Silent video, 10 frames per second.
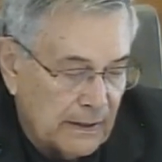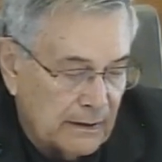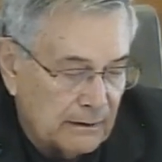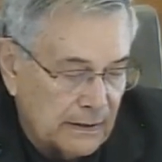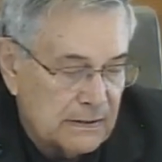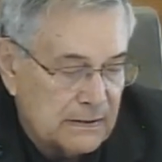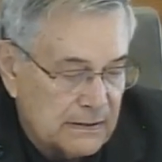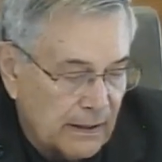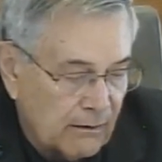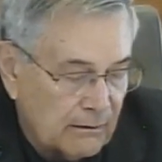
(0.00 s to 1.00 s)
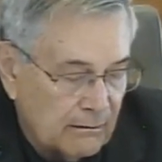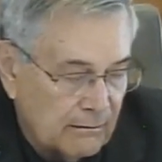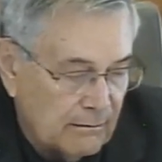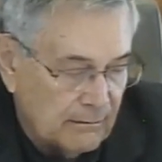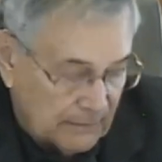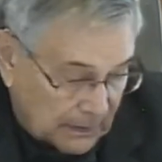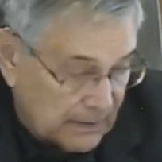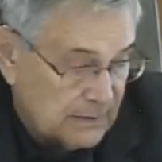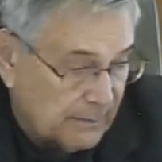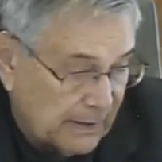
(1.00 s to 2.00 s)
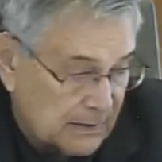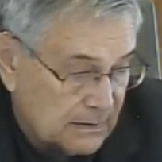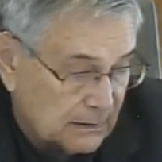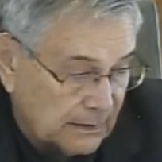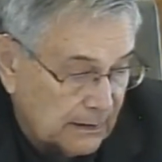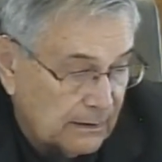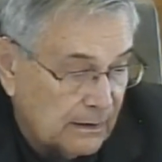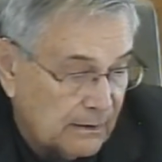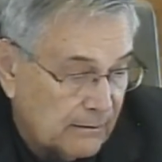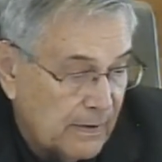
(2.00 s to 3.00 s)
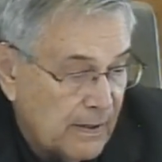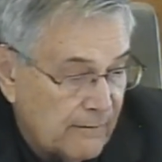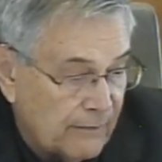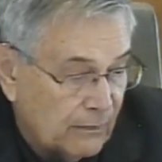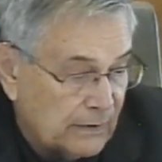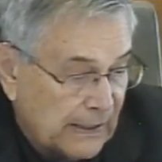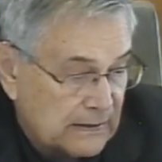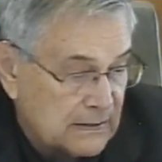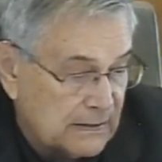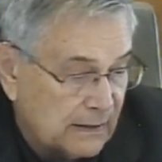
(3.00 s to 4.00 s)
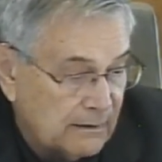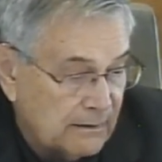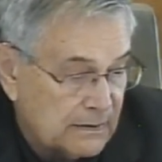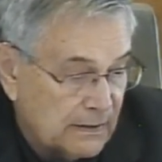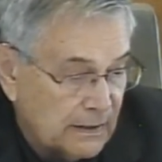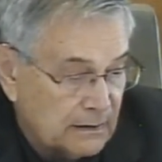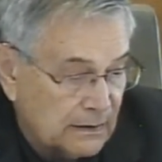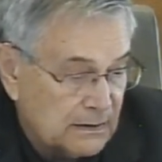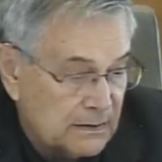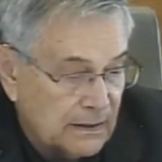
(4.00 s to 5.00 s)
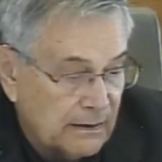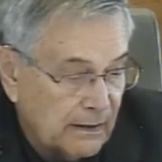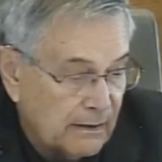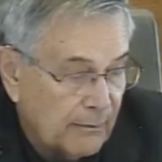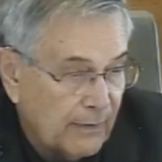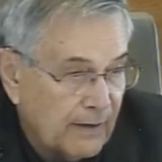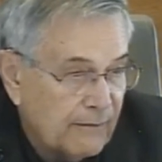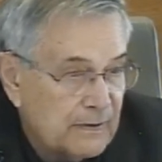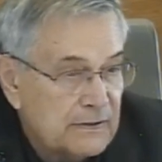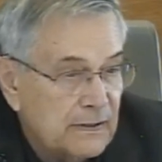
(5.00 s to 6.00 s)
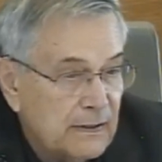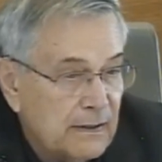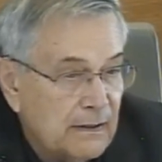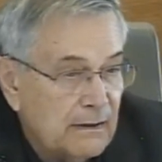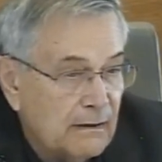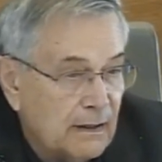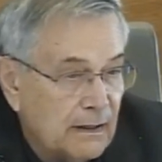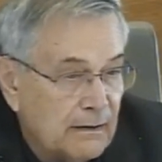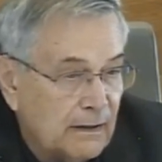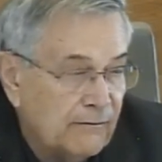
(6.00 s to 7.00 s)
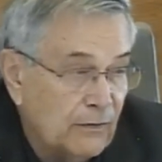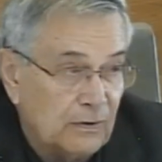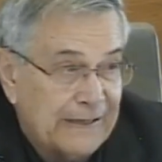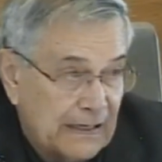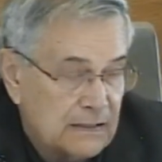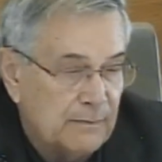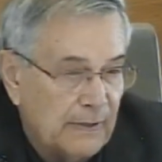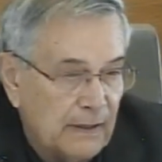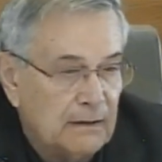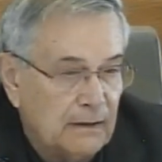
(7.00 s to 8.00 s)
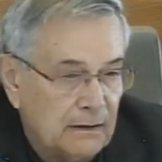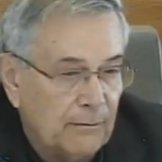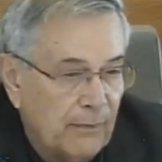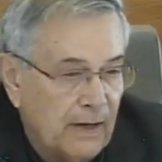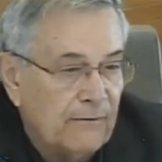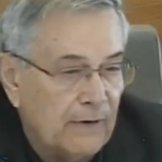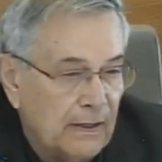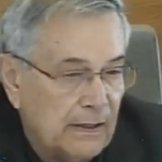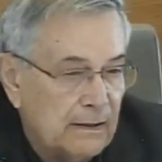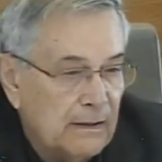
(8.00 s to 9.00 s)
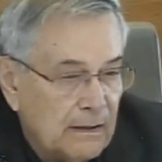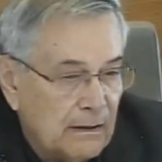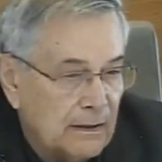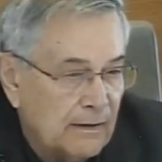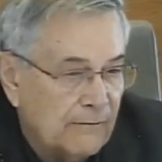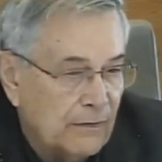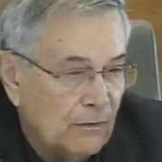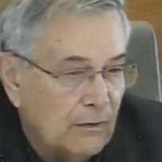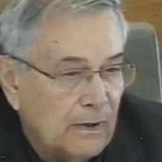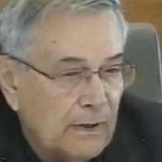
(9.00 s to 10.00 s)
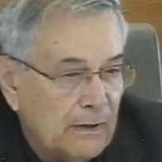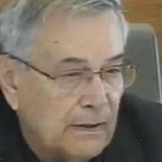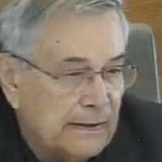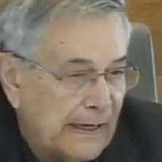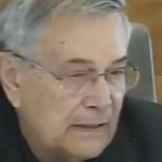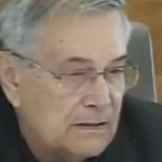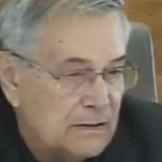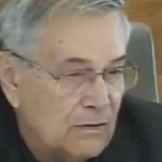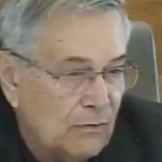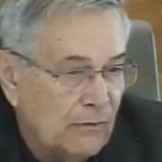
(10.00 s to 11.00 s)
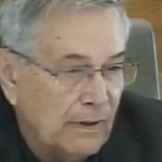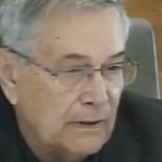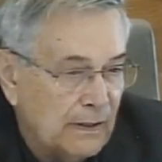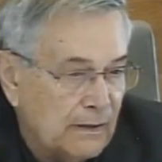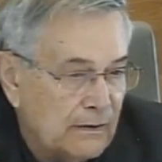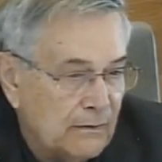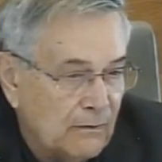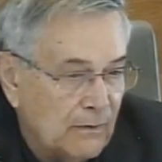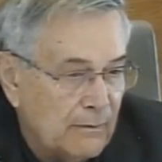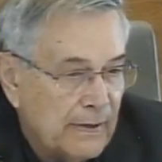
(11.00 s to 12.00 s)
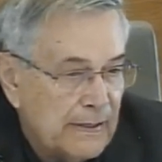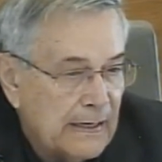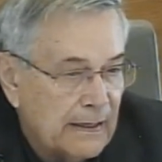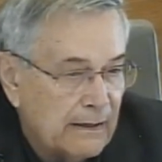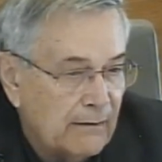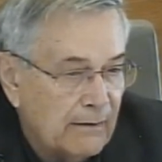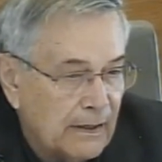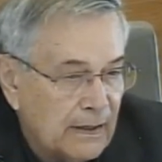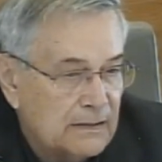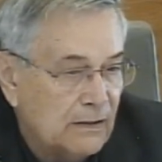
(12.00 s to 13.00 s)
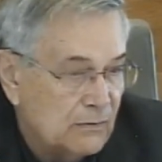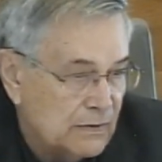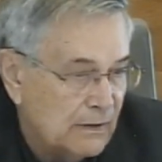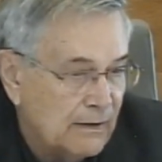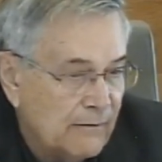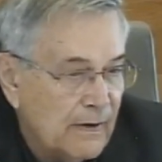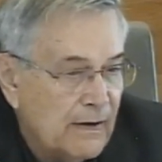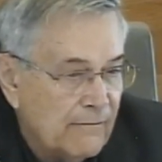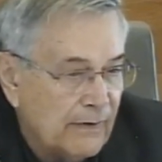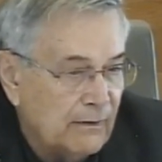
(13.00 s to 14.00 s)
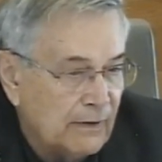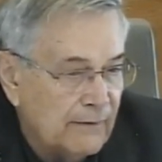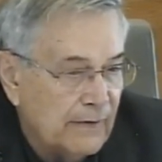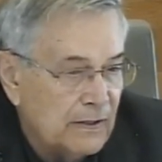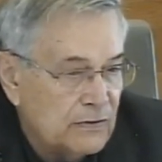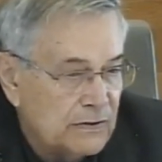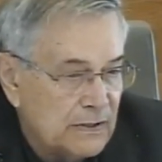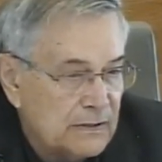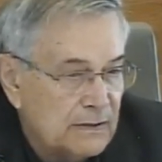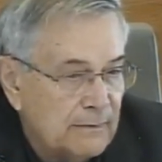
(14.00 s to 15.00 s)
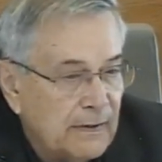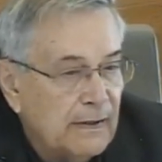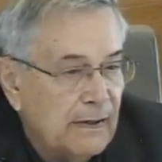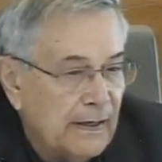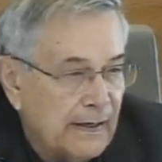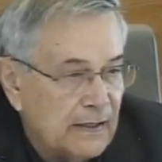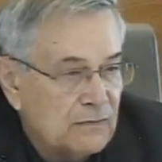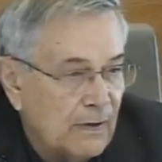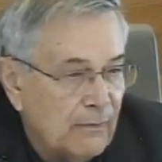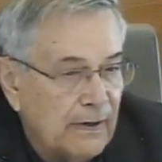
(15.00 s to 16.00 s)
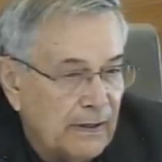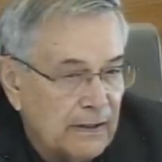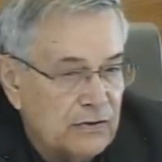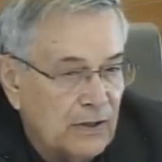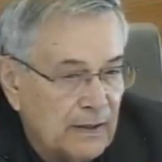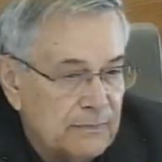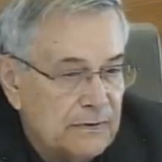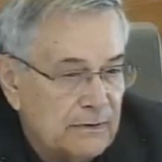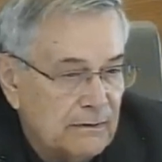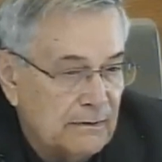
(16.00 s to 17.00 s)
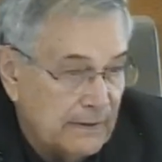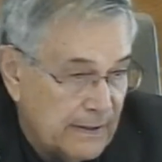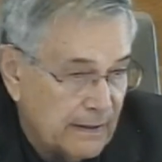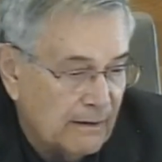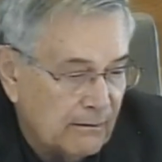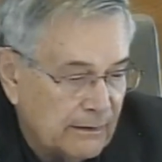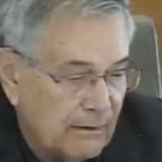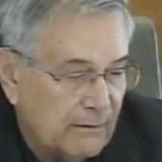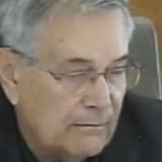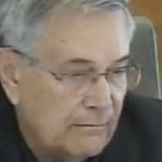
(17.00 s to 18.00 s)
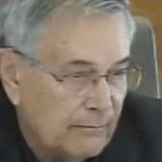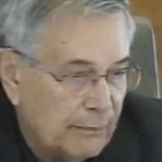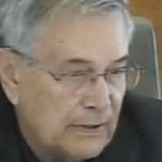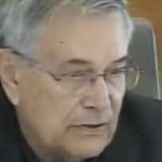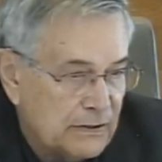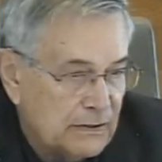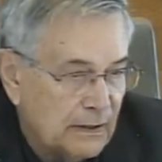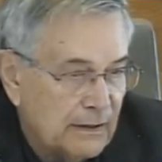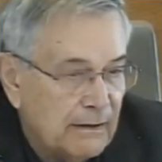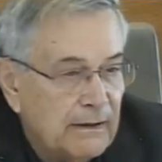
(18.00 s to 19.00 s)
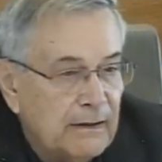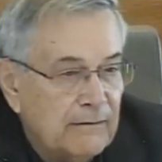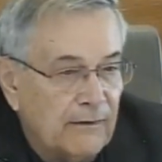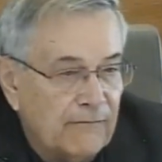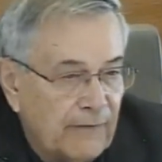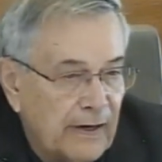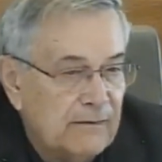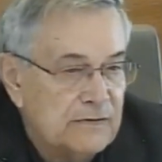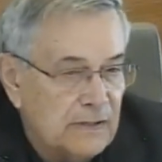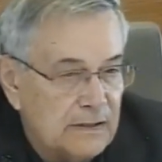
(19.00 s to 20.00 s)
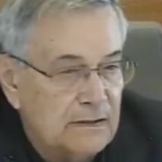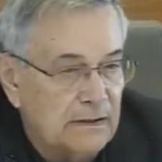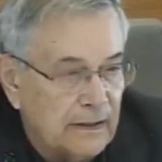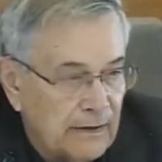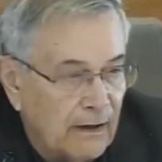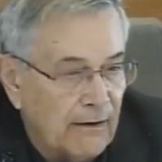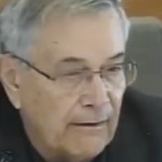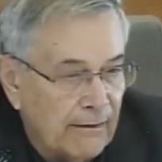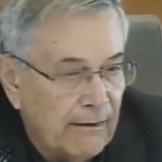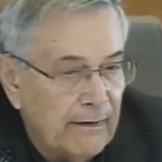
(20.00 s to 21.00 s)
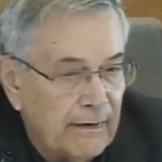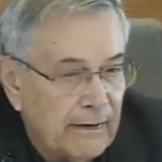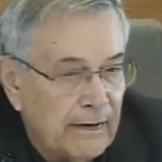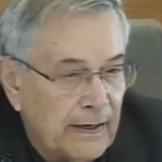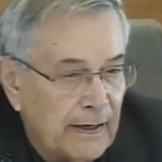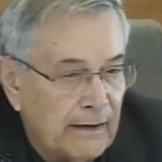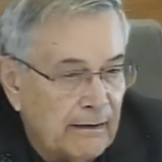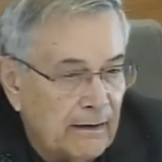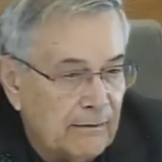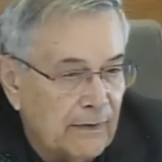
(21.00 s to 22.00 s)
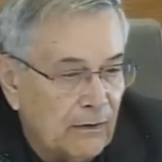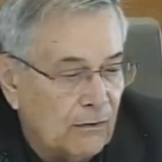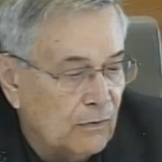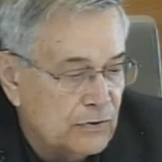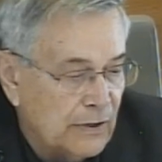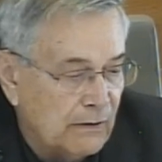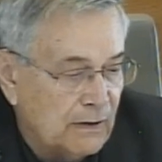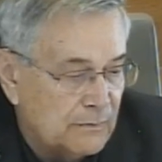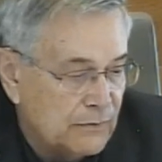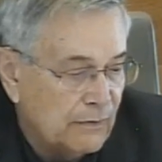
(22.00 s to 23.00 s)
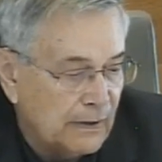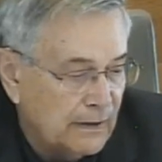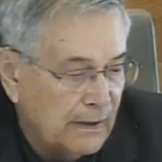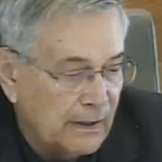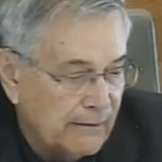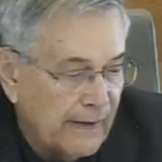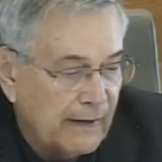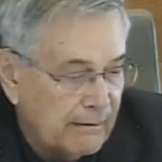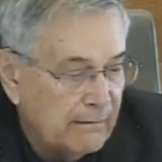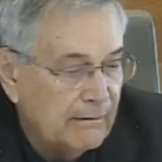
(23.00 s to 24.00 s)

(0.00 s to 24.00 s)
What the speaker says: leases the lease money that's collected, the fuel taxes that the city collects, and the profits, not fuel taxes, but they collect the profit on it, on the fuel. The taxes go directly into MnDOT Aeronautics. It goes into the federal aviation system. And that's why we can get jobs done out there, projects done for 5 cents on the dollar. And the local share comes directly out of that